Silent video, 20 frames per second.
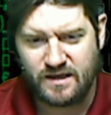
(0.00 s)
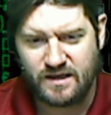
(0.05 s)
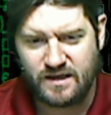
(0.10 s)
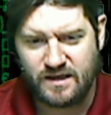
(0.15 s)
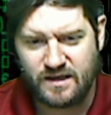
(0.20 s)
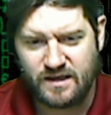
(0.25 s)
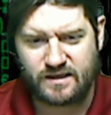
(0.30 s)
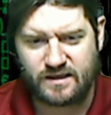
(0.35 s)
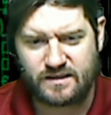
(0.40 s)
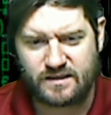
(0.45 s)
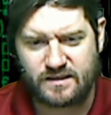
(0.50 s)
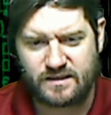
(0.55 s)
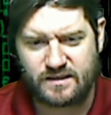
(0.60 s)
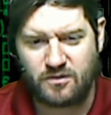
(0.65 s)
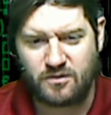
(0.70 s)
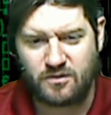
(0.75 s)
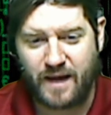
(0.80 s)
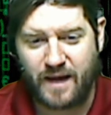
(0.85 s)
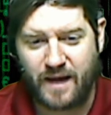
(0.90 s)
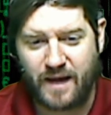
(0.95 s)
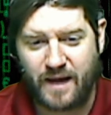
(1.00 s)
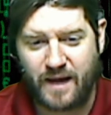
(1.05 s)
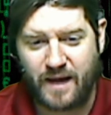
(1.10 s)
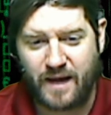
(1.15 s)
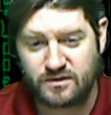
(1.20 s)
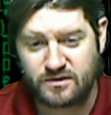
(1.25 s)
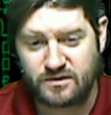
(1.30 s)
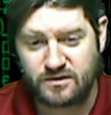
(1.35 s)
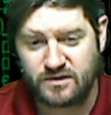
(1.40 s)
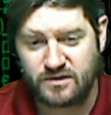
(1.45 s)
is, you know,
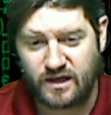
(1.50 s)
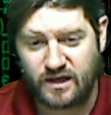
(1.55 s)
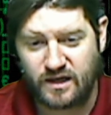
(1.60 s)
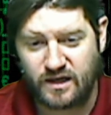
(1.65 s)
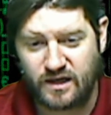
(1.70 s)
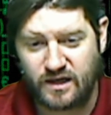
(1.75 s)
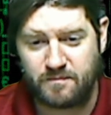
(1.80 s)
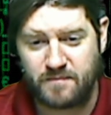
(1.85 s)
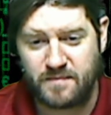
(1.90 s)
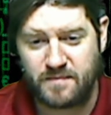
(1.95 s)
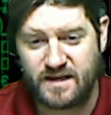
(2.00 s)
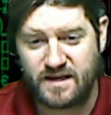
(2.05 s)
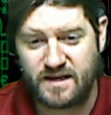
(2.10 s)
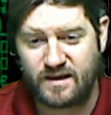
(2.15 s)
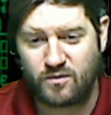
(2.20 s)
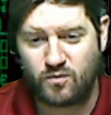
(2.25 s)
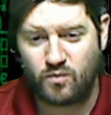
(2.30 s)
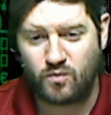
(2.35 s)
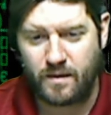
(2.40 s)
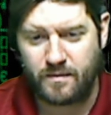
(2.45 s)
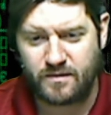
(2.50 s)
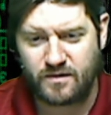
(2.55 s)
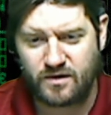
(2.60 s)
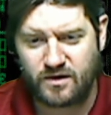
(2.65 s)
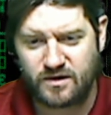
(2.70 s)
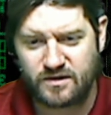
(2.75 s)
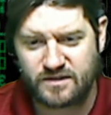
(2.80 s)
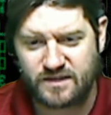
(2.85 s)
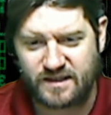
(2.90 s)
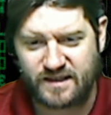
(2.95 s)
passwords, uh, meeting and webinars,